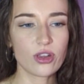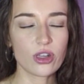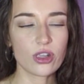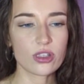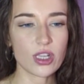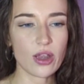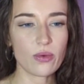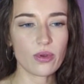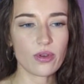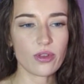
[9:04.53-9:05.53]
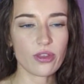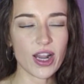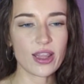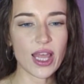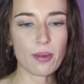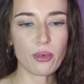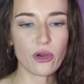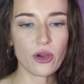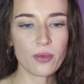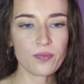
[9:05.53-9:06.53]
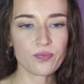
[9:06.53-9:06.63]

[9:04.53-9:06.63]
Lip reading: so threatening that pawn.